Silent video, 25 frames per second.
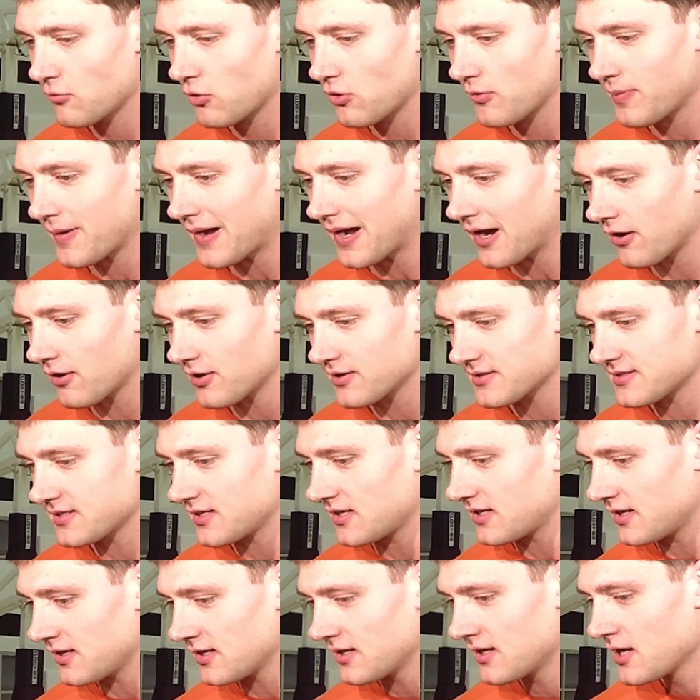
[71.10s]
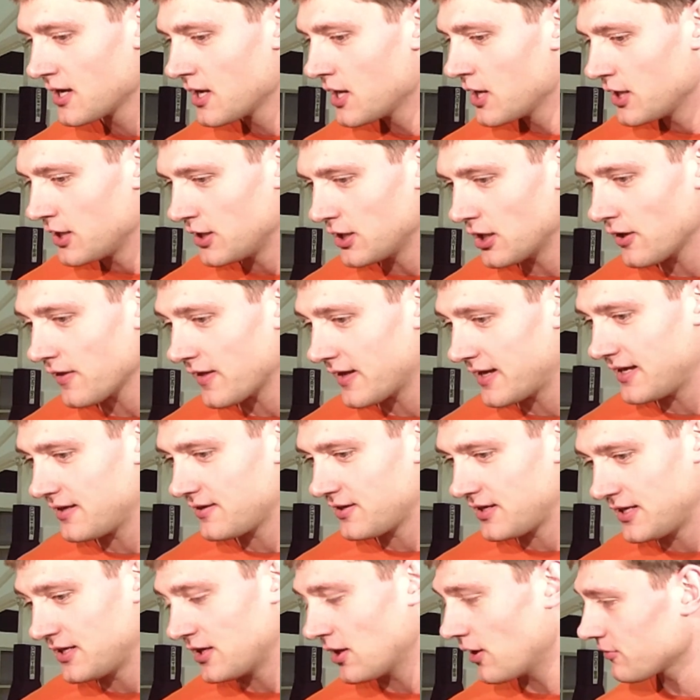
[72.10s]
more power to, he knows
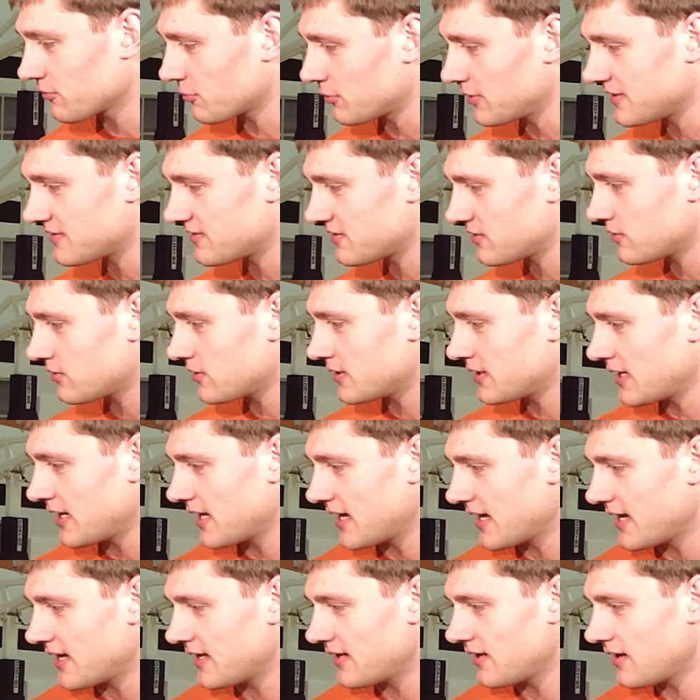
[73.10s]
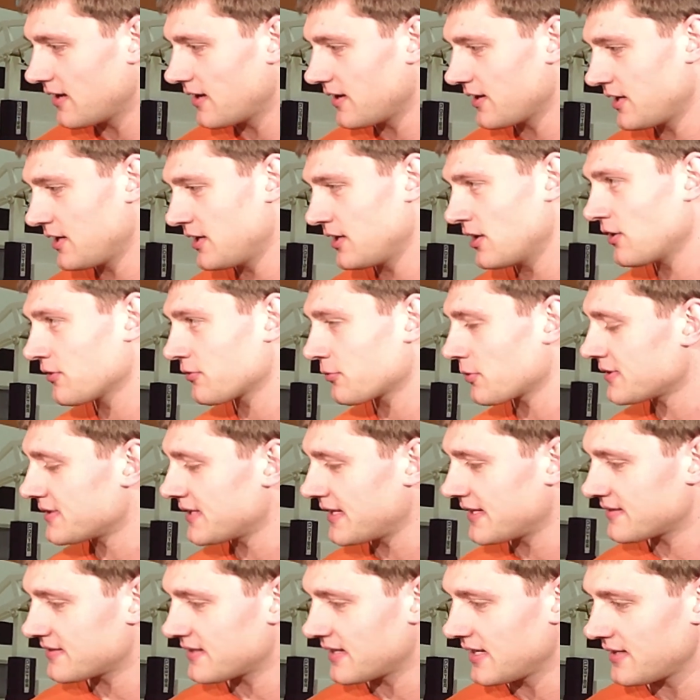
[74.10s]
what he's doing, and he knows
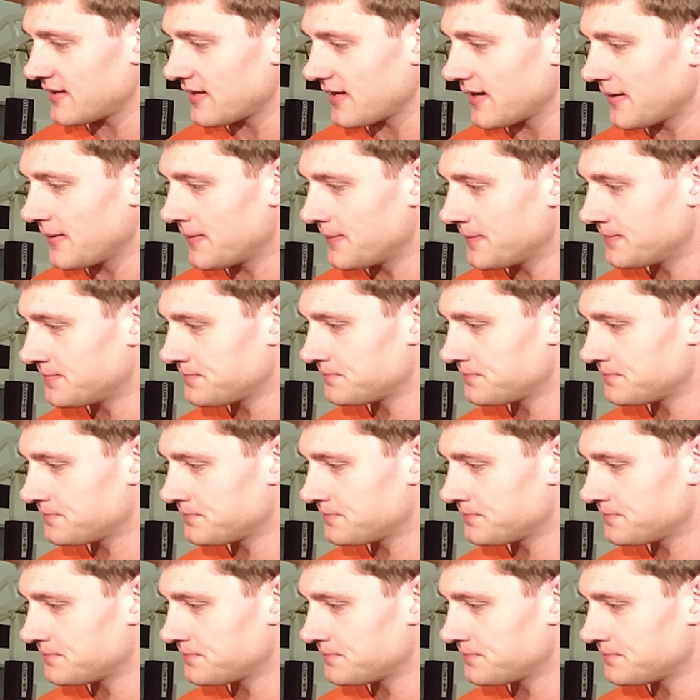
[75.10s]
what it takes to get there.